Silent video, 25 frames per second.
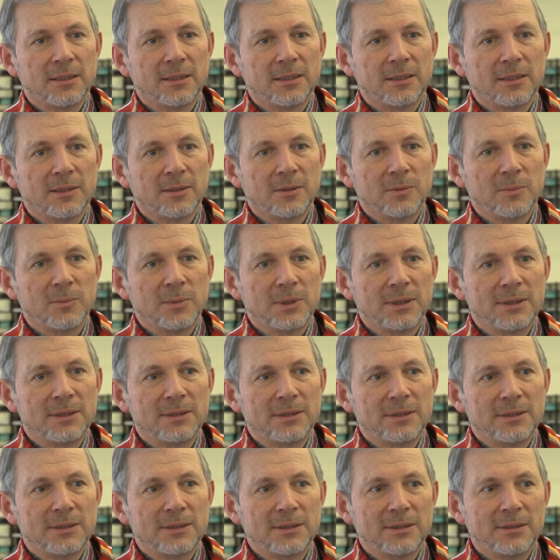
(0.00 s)
uh,
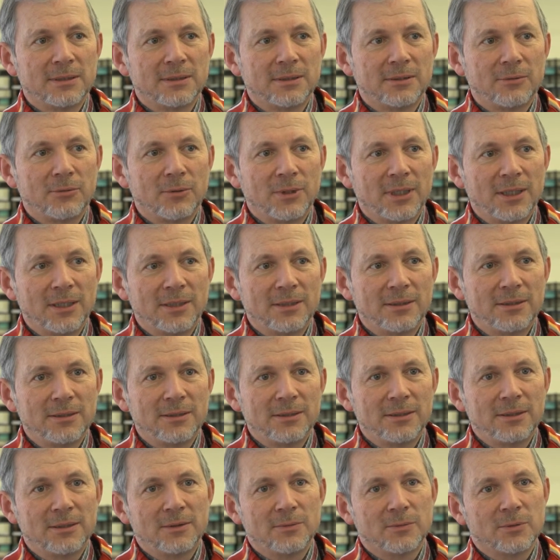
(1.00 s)
but in
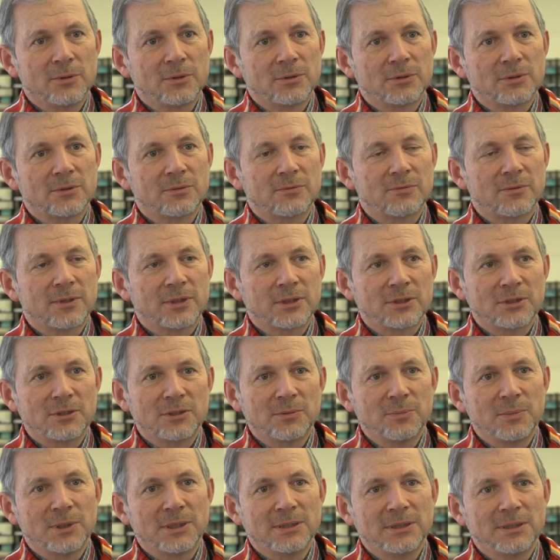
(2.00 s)
reality it was function
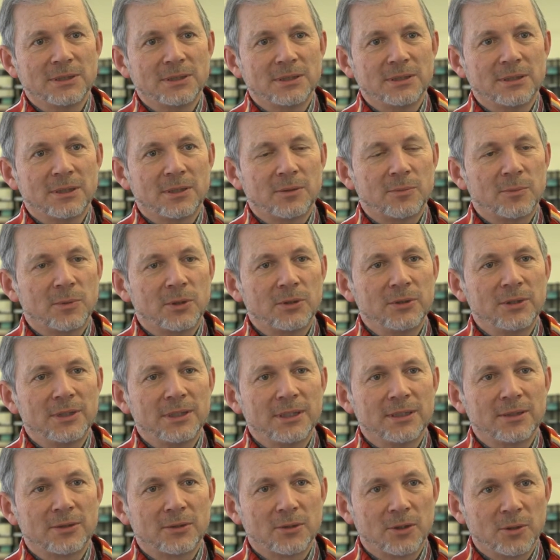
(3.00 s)
spaces in
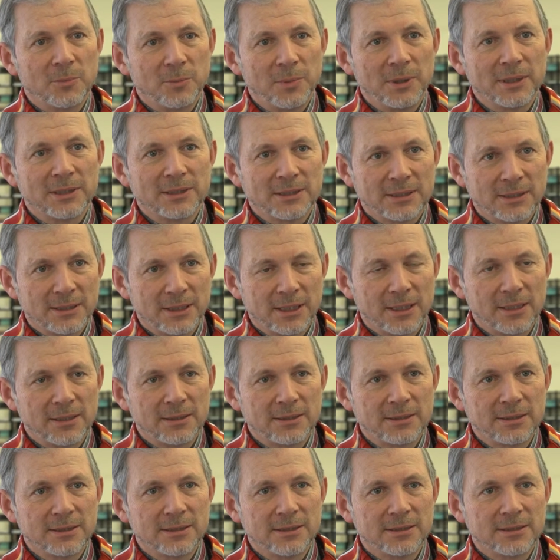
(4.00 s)
harmonic and complex
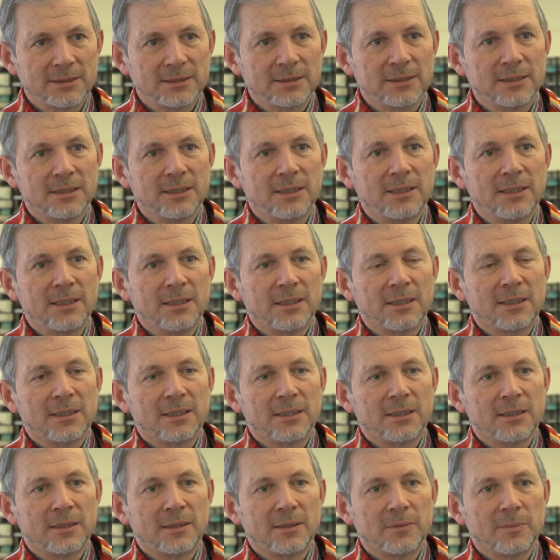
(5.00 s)
analysis, um,
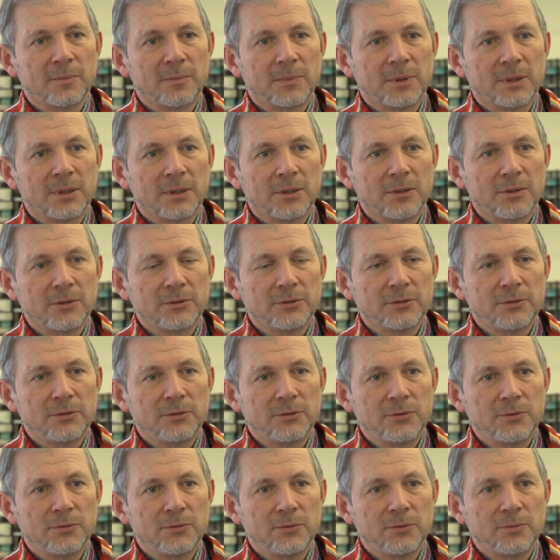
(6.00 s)
uh, also
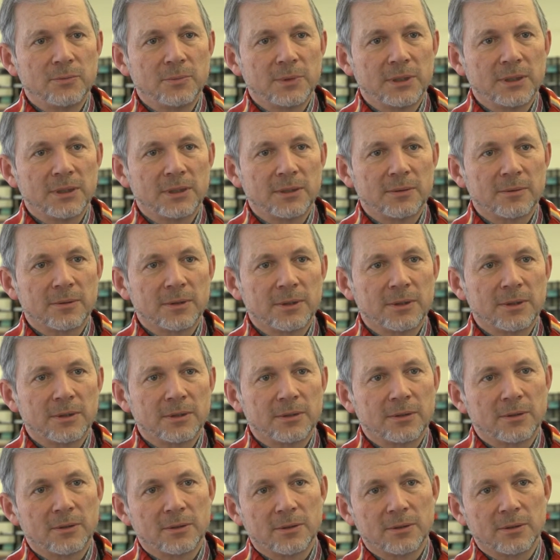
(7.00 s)
due to my
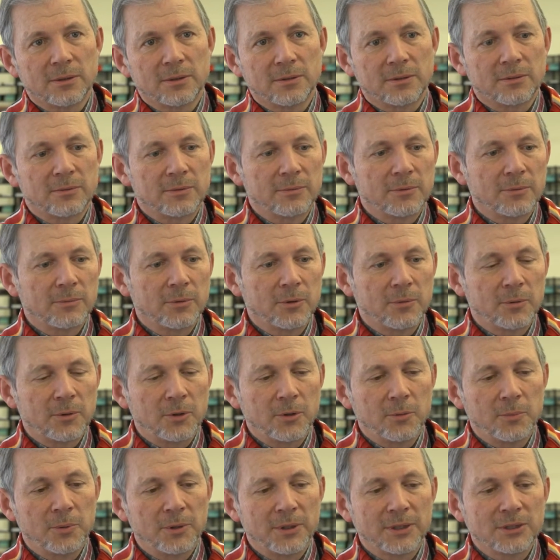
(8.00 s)
uh,
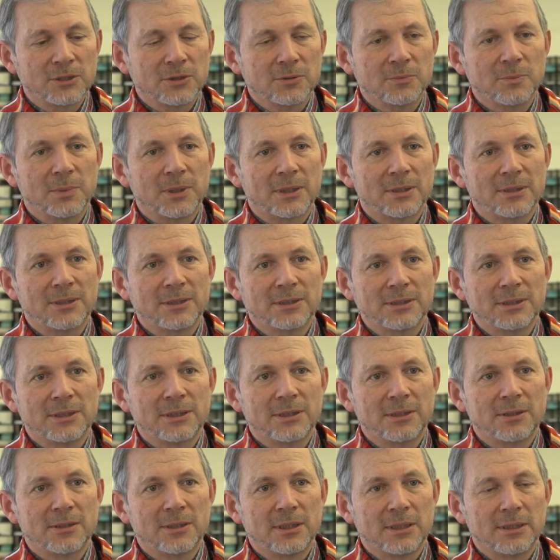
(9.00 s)
cooperation partners
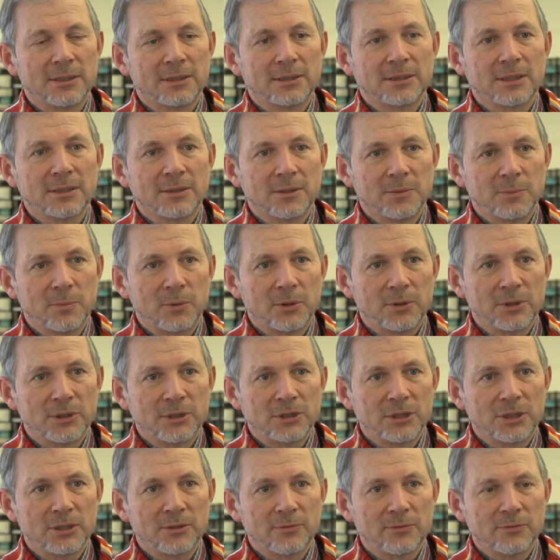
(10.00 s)
here, Alexander
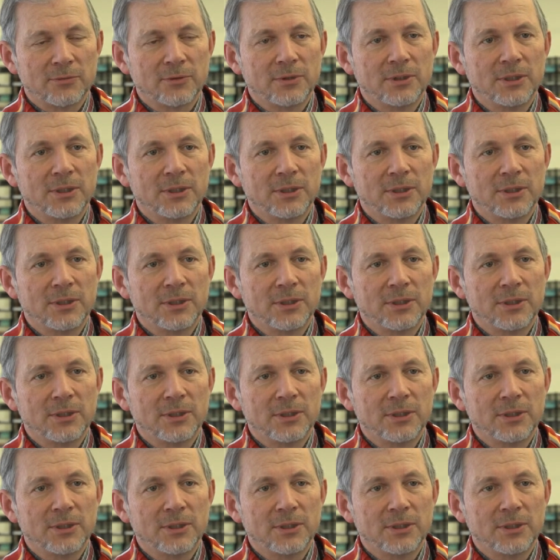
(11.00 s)
Borichev